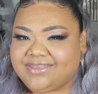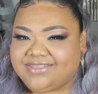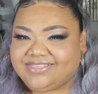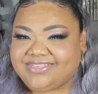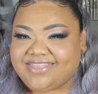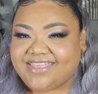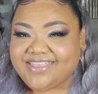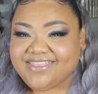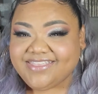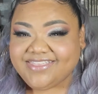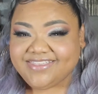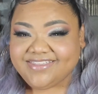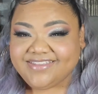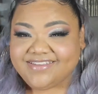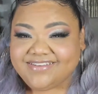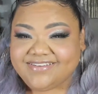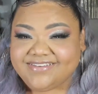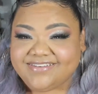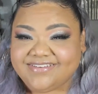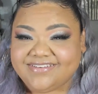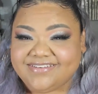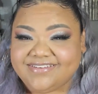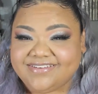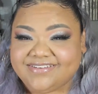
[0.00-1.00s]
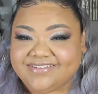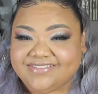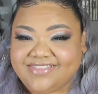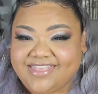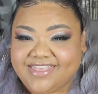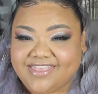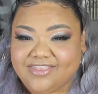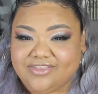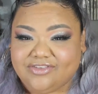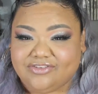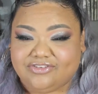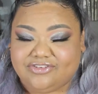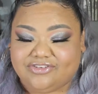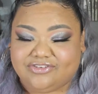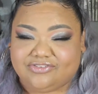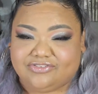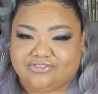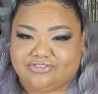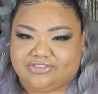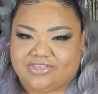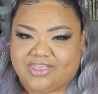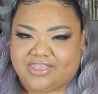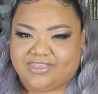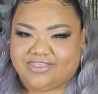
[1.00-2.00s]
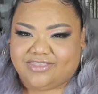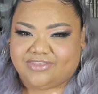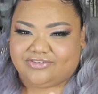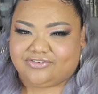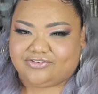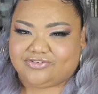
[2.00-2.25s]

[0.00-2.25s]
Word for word: Thank you, thank you, Ju thank you,